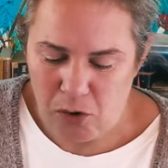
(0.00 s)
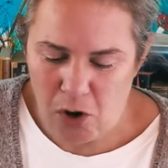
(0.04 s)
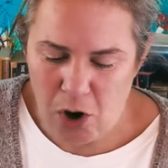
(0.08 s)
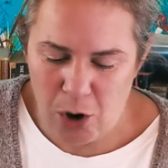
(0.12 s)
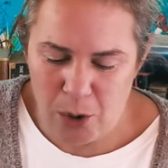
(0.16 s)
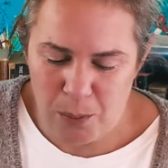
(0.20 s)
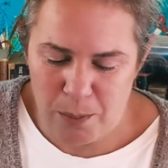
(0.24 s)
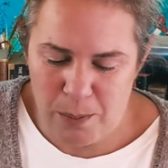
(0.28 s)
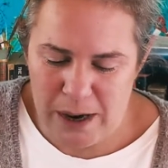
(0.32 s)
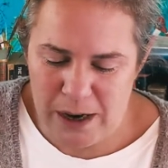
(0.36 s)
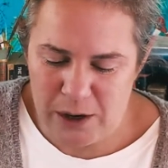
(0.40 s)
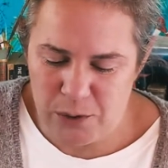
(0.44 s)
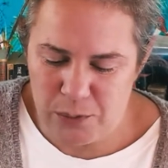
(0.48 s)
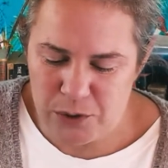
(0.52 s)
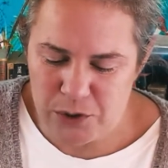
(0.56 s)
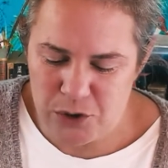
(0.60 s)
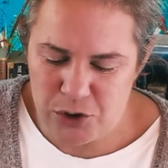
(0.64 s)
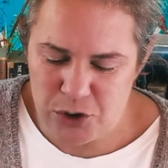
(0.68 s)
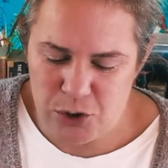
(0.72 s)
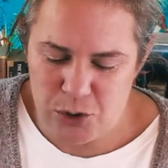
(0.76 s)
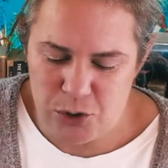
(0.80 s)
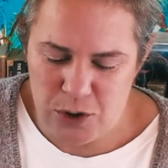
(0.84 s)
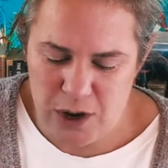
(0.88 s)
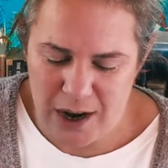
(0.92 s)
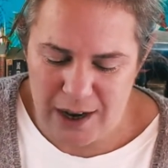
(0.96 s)
are made with
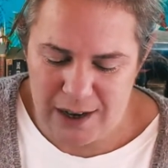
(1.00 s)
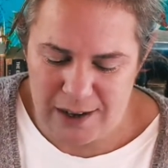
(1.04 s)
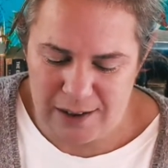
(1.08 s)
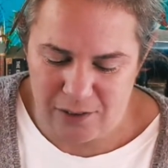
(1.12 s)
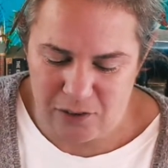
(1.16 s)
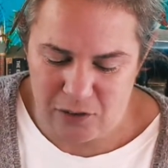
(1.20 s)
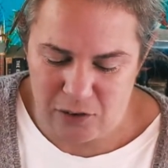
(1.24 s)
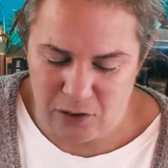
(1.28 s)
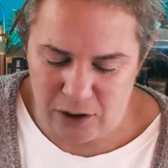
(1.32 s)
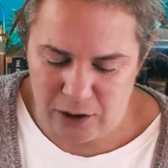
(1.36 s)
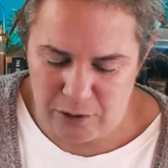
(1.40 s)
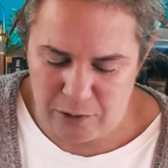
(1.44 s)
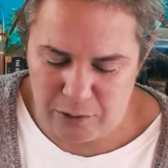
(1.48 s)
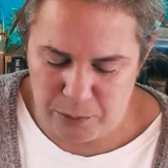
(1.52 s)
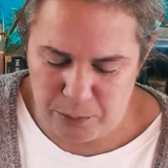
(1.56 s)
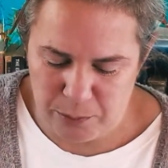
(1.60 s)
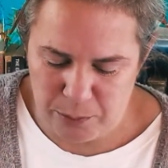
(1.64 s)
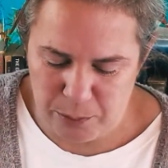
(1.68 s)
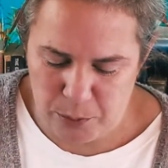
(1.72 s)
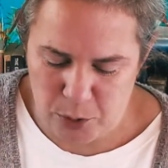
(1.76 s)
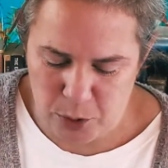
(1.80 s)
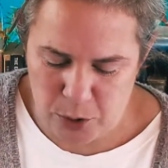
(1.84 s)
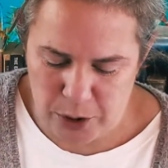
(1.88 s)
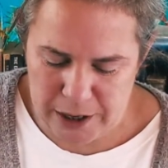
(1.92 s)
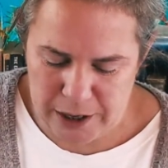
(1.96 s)
two kinds of
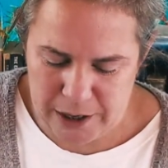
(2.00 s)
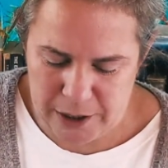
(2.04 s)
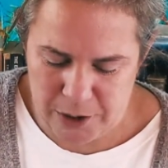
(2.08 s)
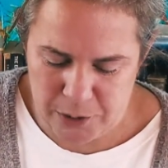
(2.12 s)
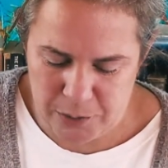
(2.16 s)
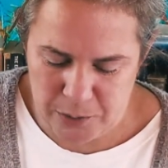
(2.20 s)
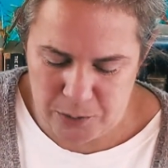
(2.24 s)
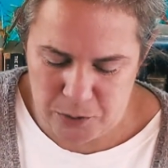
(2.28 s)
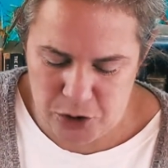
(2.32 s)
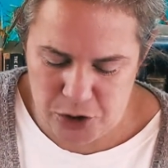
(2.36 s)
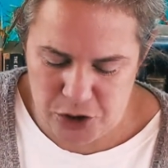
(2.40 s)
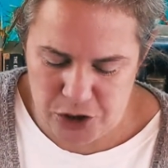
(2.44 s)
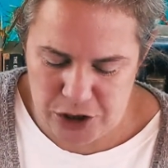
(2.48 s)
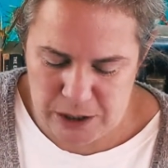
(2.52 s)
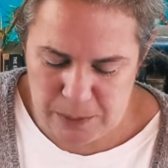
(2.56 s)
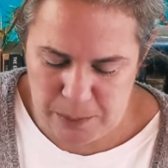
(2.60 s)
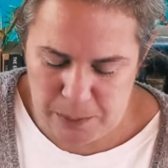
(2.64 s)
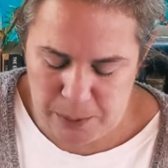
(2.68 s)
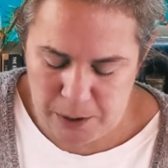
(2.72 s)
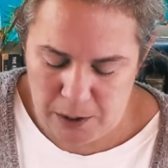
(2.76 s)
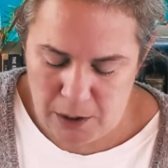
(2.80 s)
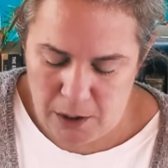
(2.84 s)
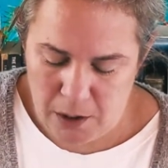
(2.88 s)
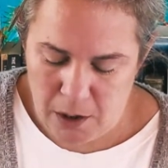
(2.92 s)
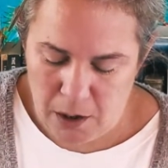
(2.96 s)
merino, sheep,
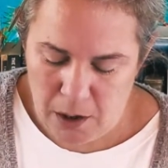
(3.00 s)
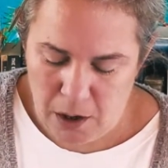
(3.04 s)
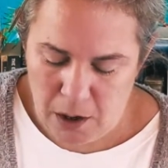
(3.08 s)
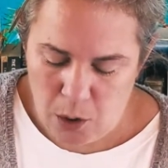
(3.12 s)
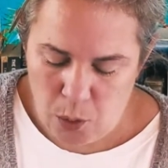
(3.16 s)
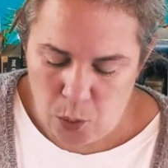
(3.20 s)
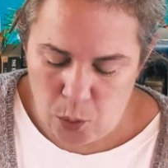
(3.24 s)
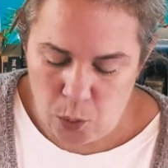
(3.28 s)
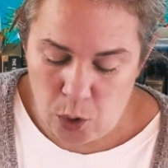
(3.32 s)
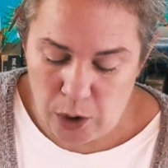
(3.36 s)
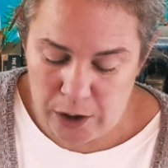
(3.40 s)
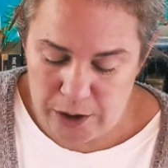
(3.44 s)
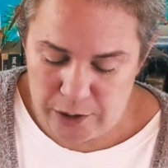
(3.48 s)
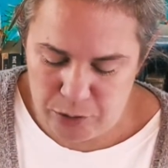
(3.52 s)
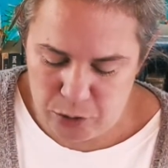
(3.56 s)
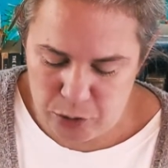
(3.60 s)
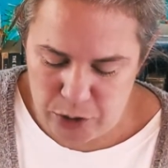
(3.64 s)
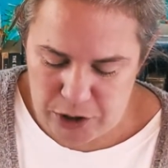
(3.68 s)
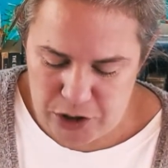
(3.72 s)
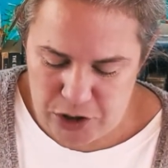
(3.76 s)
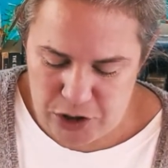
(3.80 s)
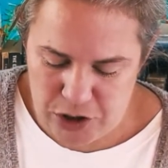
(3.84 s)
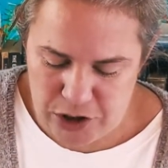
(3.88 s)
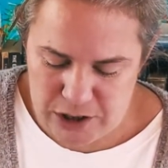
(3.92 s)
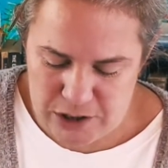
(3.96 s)
one of
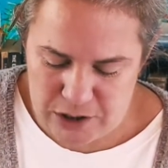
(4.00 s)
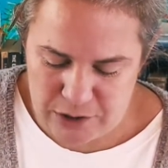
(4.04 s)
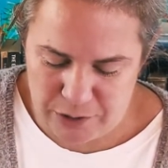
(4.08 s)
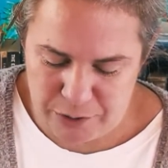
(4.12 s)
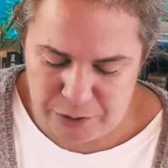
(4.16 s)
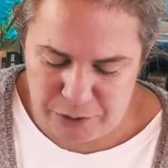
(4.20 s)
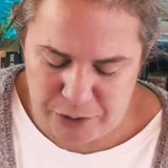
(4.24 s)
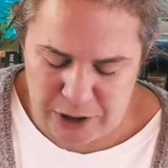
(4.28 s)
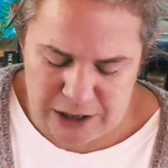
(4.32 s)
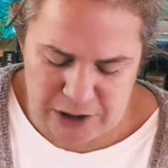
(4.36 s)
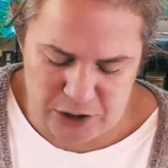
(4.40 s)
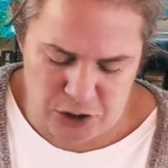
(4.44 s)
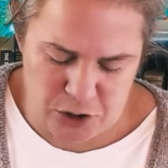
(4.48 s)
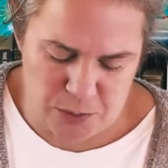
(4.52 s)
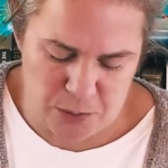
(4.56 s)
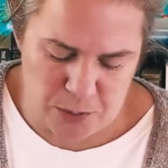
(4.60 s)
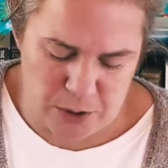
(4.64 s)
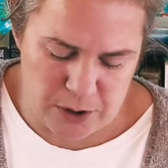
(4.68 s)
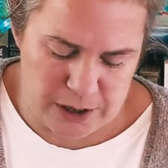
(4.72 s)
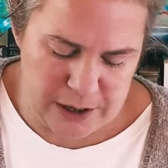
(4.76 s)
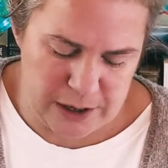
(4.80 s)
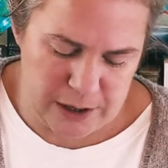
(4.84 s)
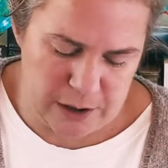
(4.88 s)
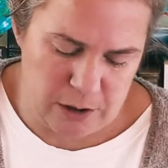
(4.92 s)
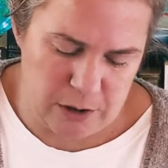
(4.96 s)
which is a French
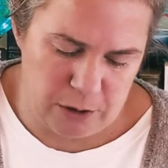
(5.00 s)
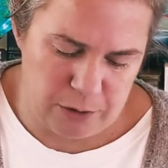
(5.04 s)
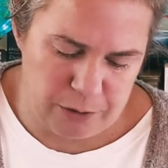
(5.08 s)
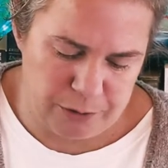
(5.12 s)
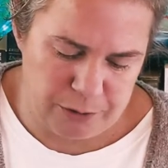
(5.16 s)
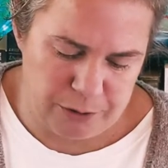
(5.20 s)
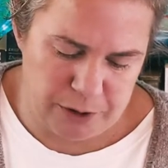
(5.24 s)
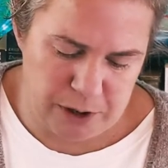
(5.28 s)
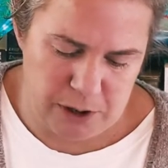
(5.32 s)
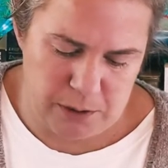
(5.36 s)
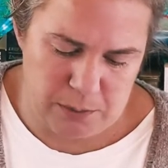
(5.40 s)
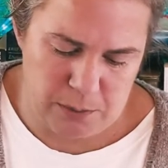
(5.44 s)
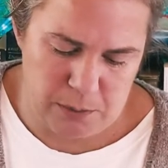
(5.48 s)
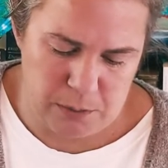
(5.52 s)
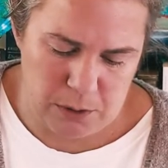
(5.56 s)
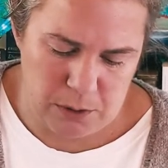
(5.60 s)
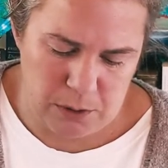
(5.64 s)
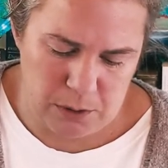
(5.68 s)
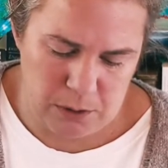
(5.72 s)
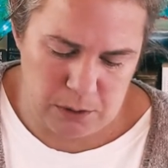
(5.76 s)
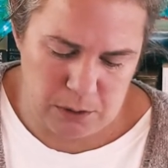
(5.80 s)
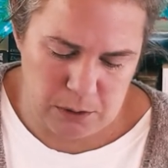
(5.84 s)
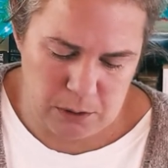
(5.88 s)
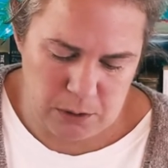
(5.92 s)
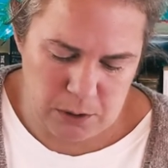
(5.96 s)
merino from
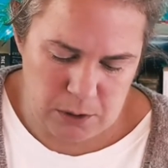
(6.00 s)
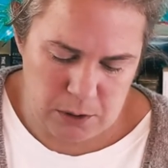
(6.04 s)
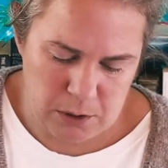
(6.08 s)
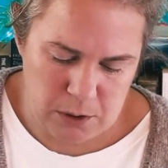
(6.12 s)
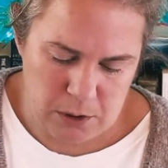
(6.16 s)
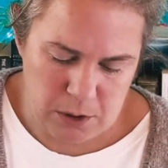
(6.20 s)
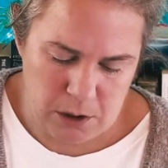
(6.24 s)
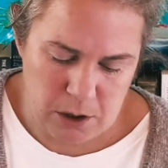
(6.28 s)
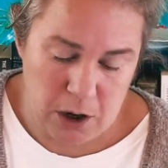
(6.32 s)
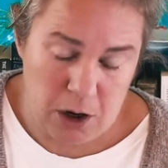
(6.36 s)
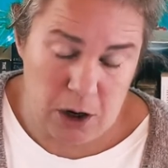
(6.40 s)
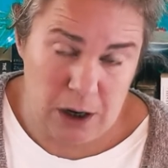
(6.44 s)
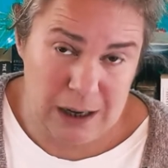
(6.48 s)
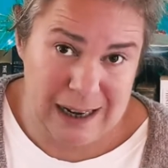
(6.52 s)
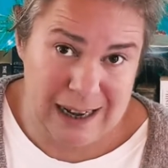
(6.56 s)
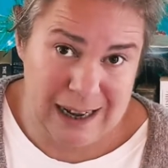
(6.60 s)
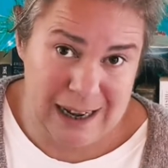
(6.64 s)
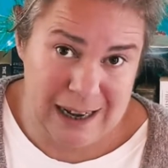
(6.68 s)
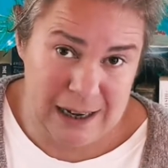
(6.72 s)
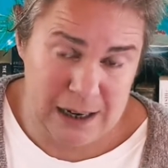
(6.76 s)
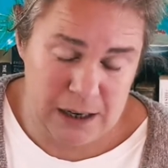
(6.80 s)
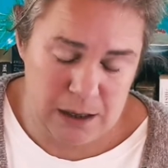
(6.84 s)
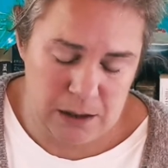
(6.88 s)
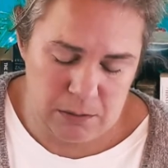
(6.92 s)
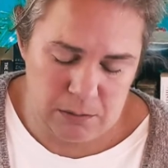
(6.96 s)

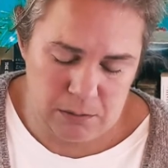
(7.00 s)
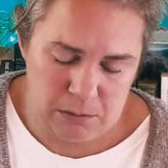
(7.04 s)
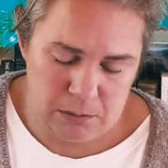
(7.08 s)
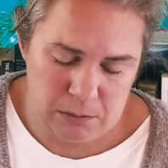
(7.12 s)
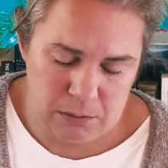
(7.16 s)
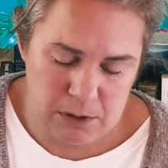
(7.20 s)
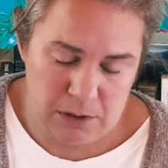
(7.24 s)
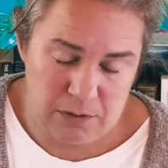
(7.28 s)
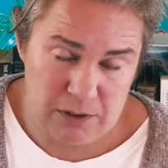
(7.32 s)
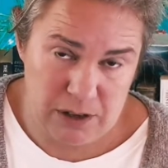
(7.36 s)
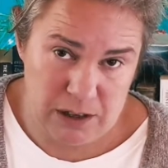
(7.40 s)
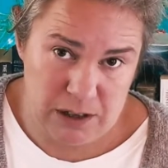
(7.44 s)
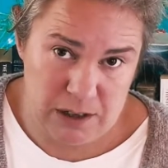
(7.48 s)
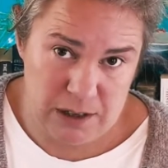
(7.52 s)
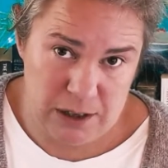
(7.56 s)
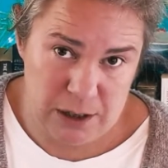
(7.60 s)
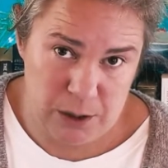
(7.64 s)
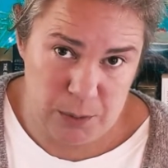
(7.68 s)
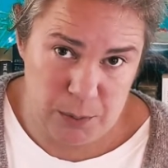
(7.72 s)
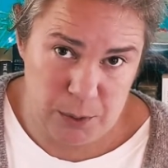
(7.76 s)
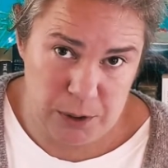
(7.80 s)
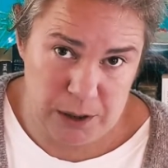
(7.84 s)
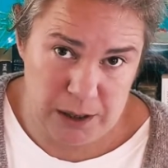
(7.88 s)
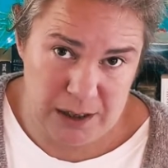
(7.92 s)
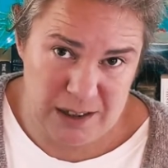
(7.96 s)
Arles, if that's how
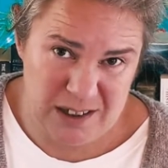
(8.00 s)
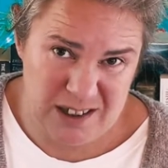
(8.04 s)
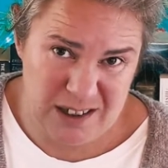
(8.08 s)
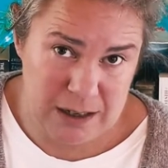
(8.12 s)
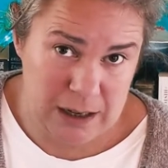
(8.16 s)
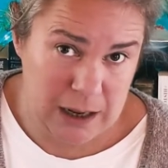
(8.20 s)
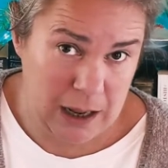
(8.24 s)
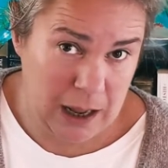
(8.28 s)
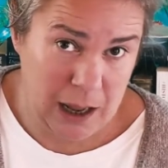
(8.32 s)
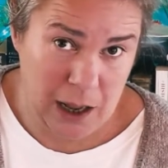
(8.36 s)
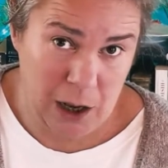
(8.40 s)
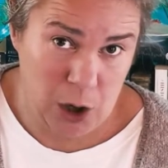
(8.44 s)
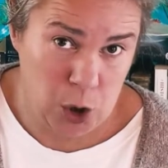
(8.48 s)
you pronounce it.